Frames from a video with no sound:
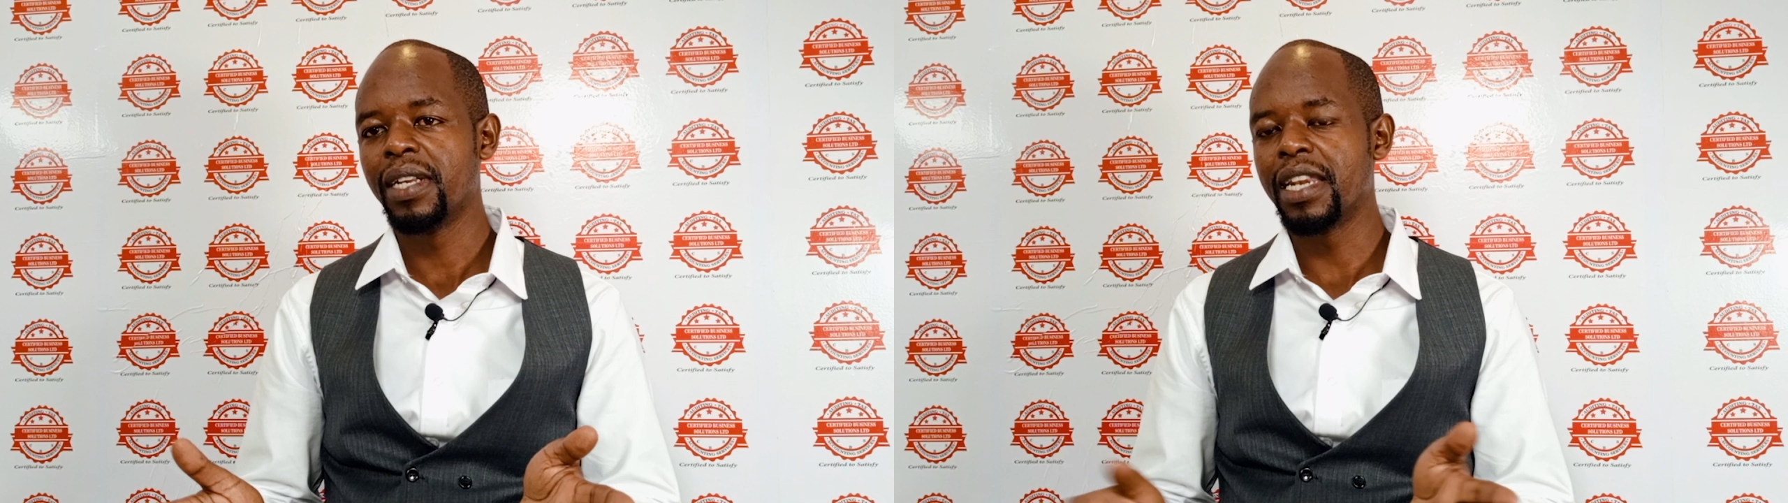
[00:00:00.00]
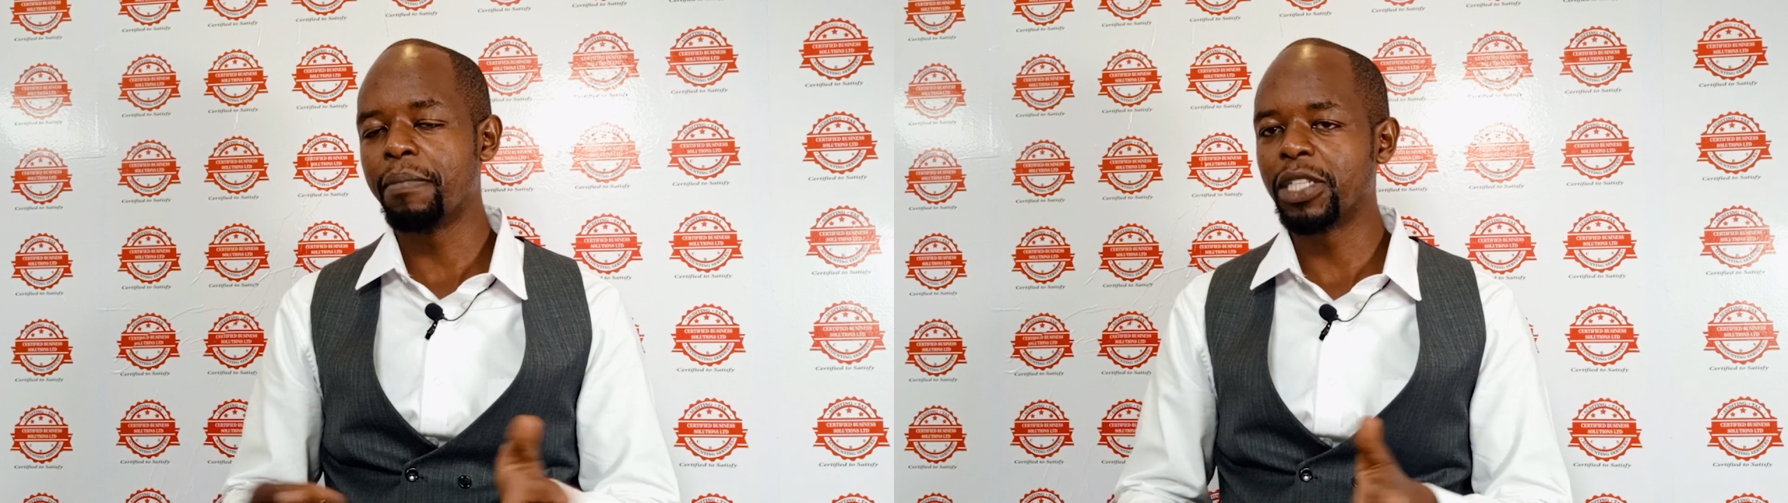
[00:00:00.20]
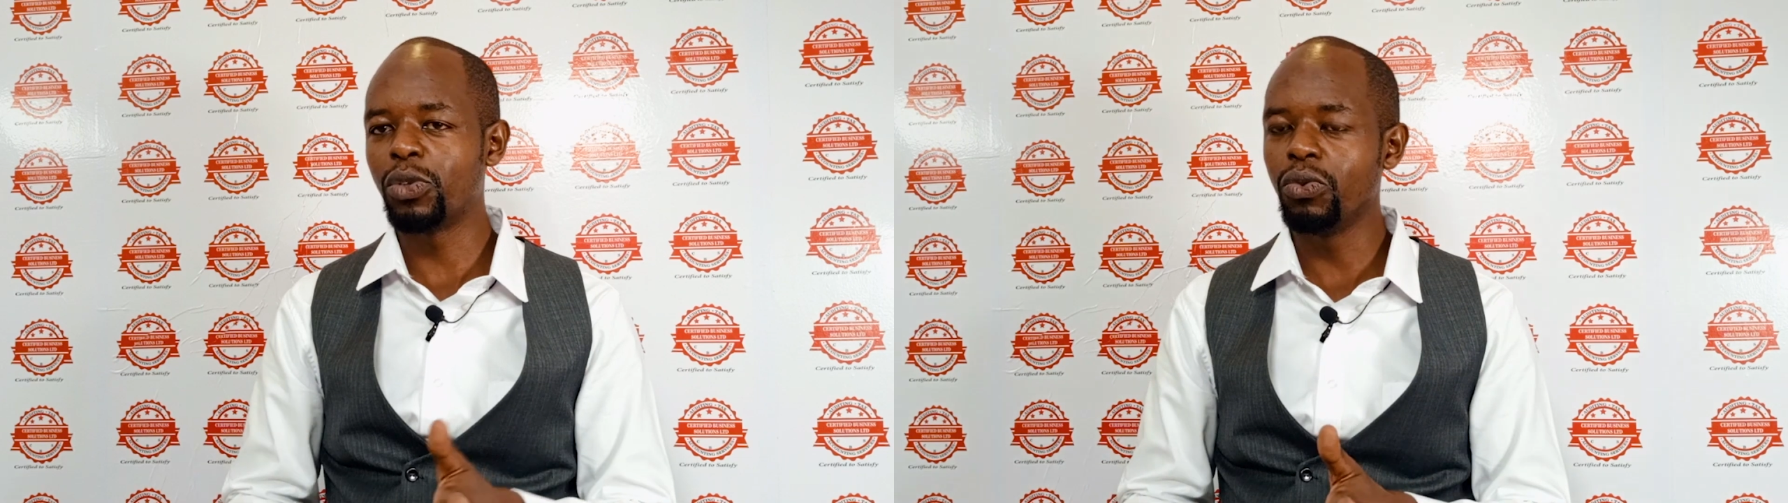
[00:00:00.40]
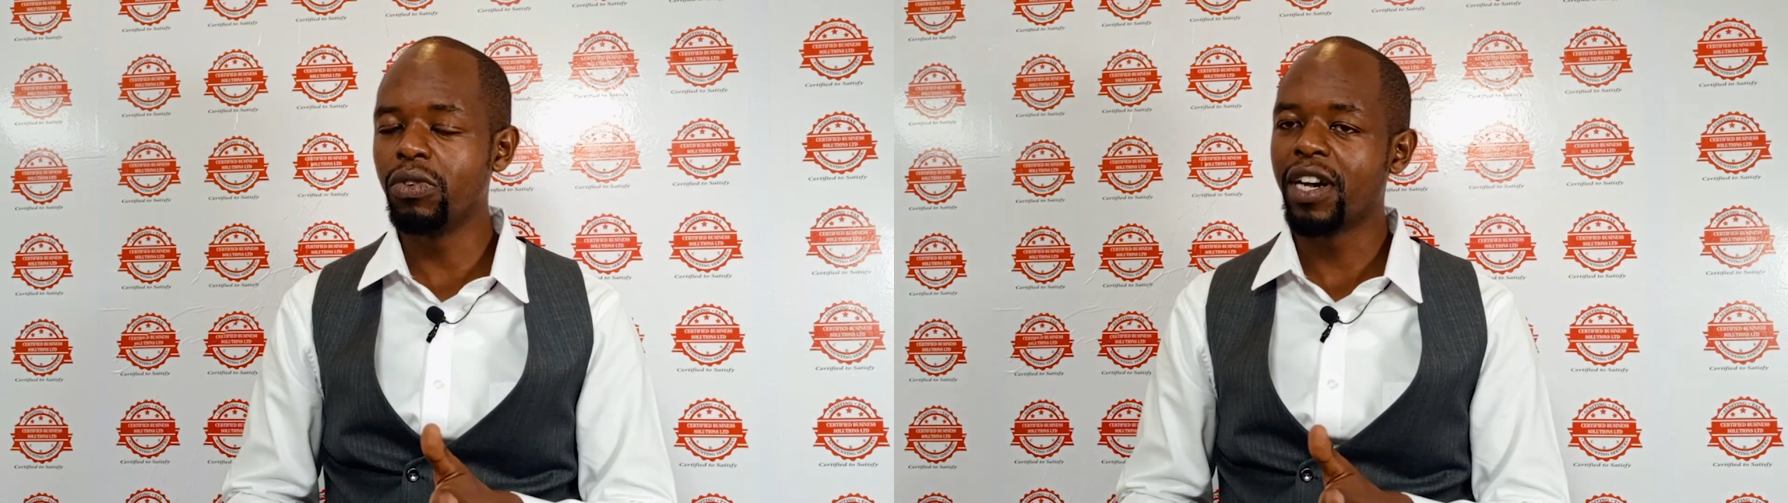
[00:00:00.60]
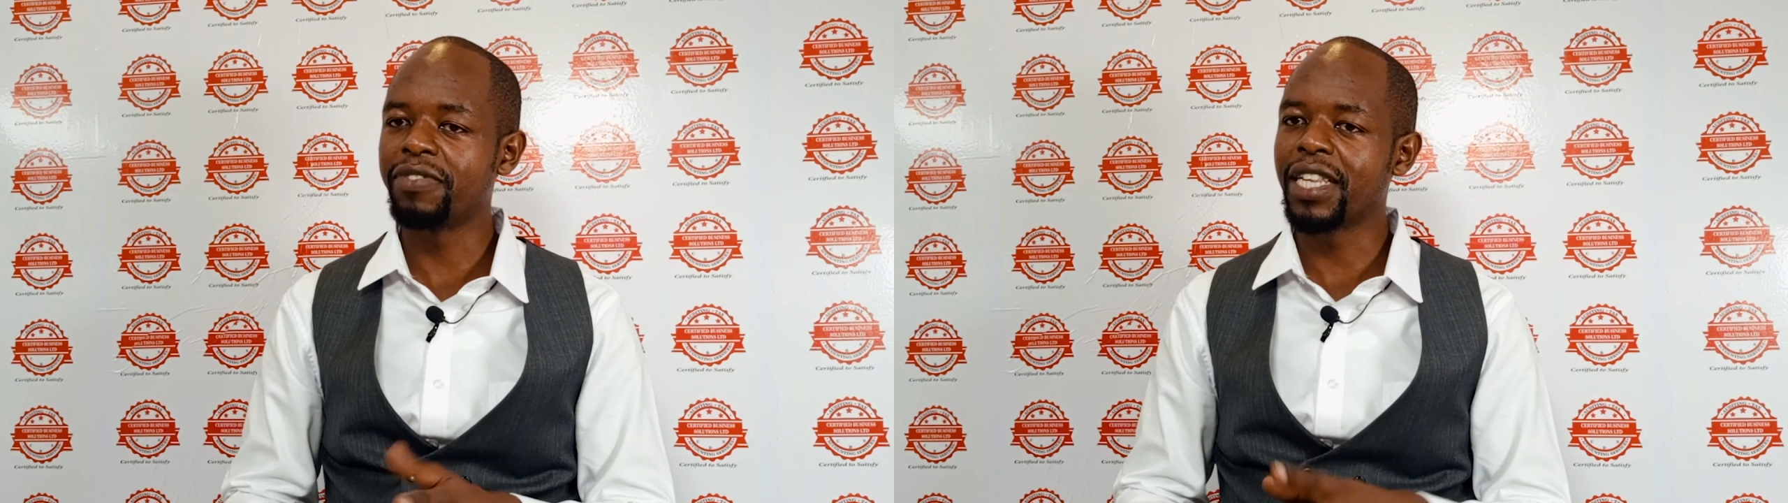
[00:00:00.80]
Number
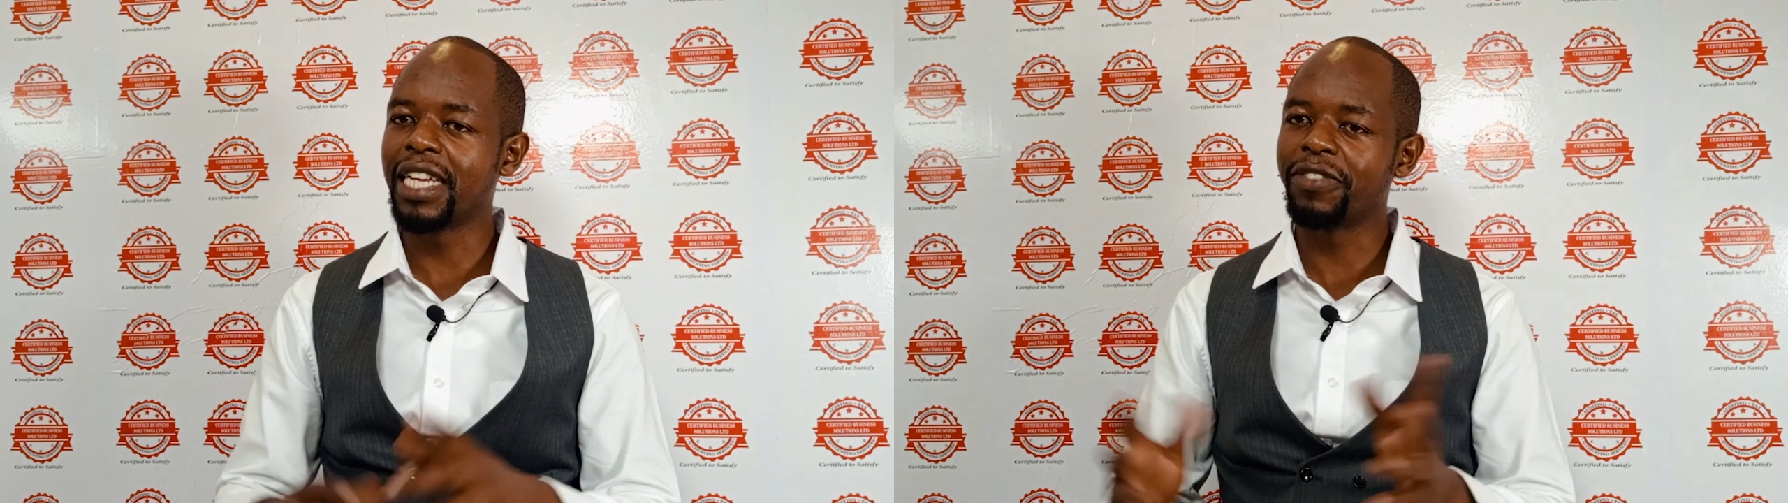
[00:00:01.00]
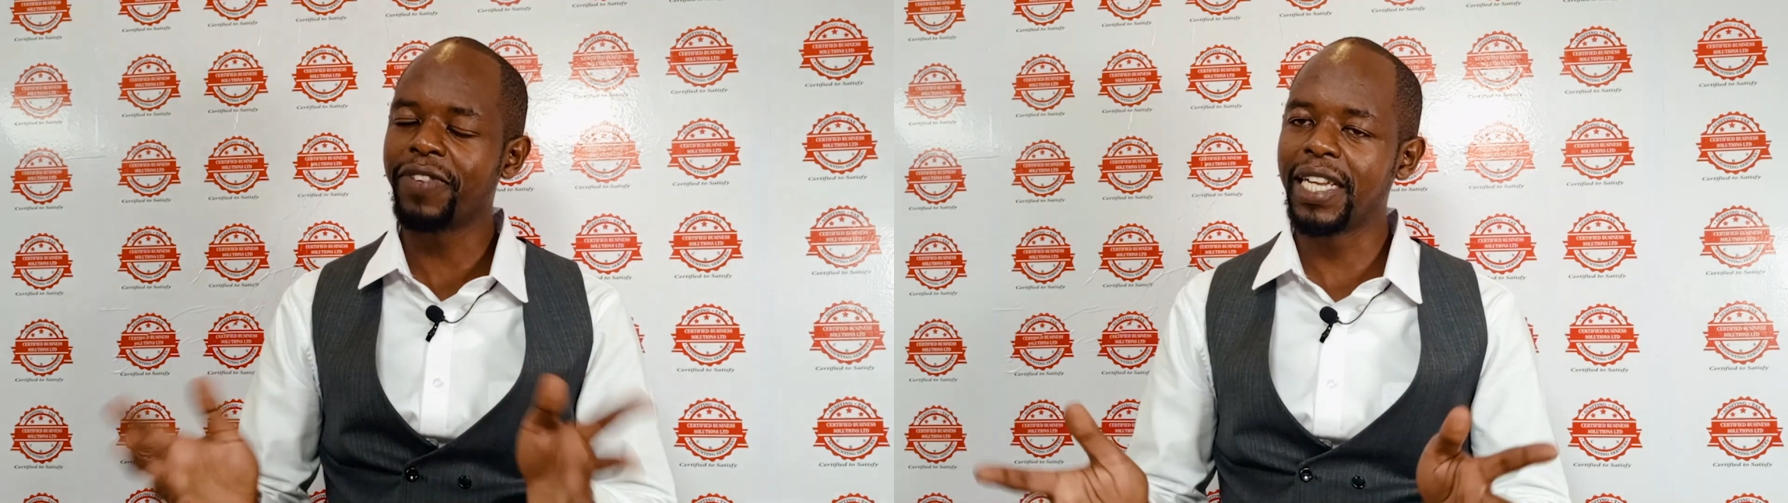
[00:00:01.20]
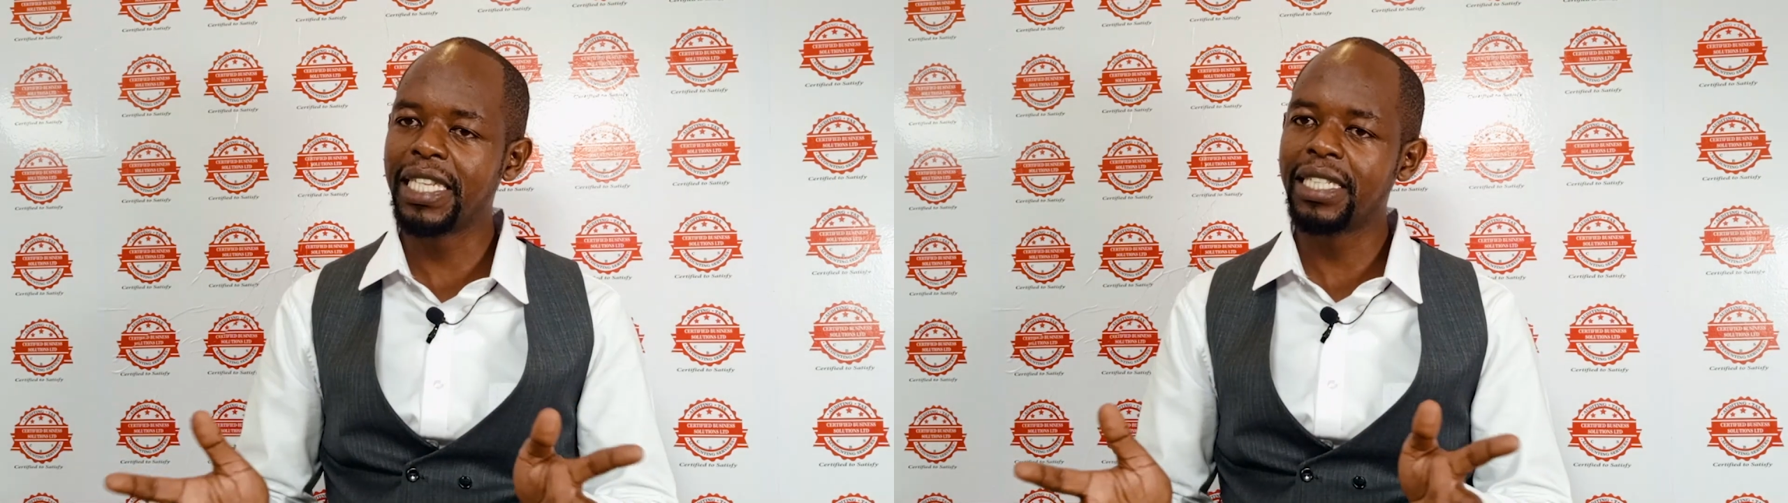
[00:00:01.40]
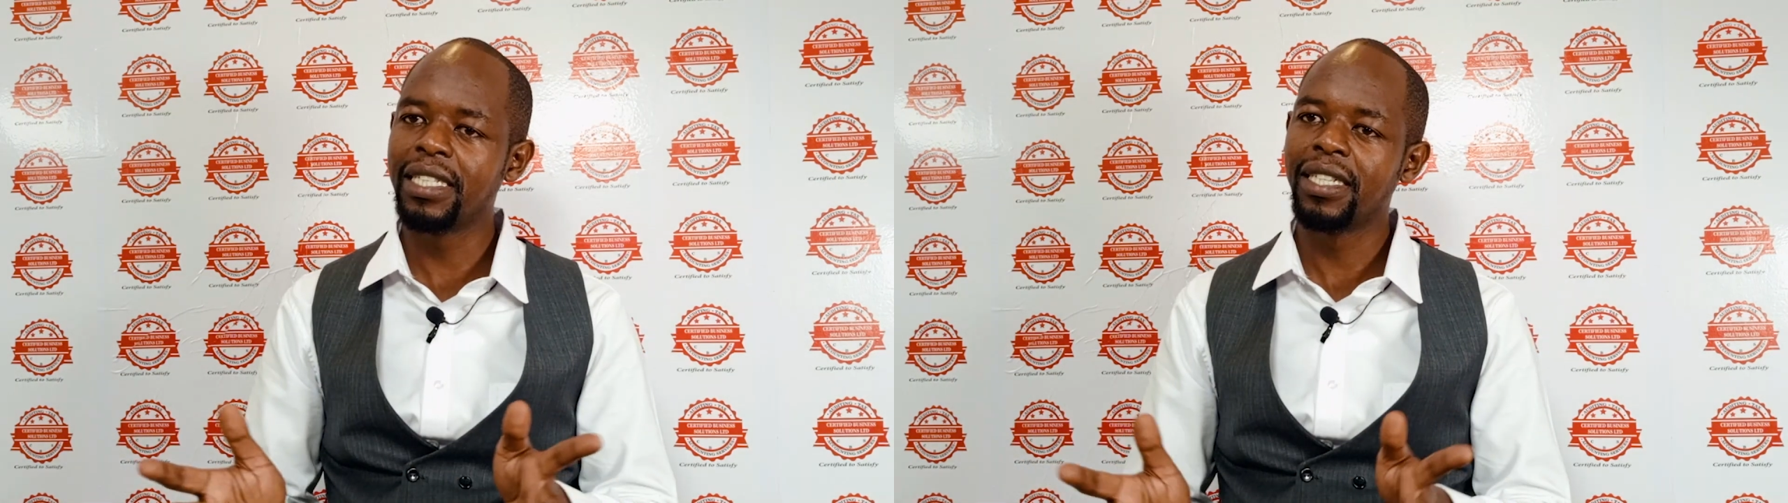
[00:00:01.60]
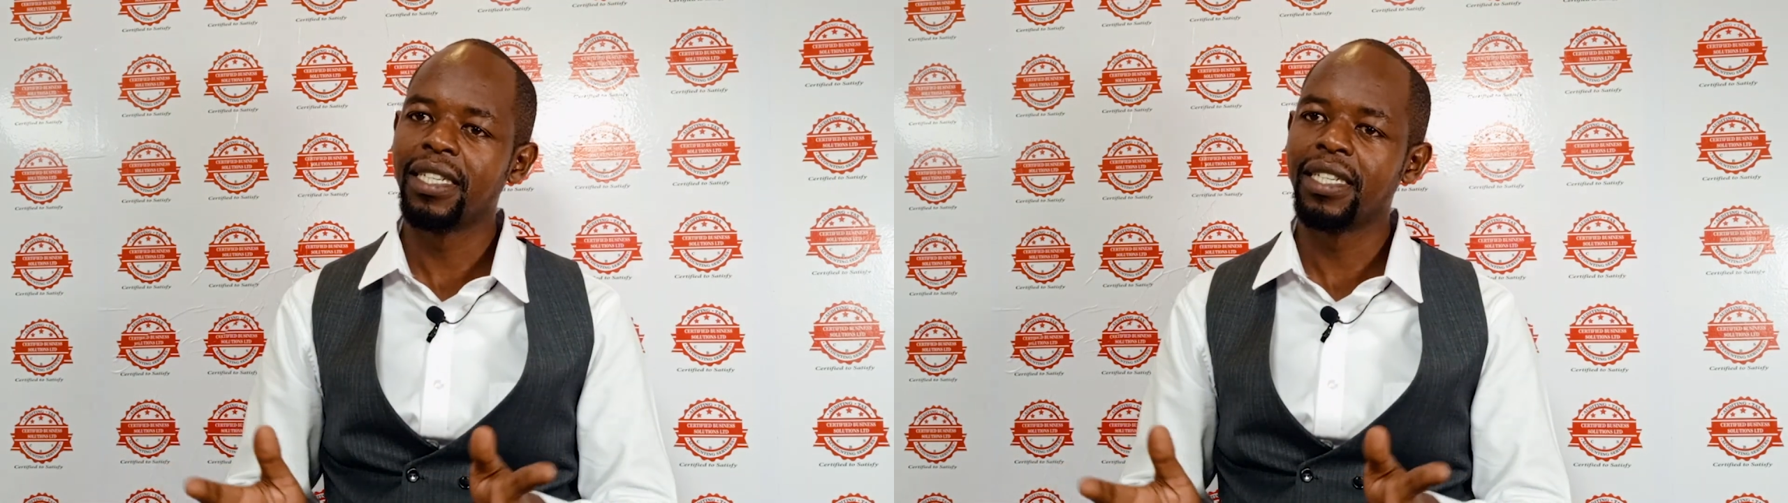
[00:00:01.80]
two, after that failed,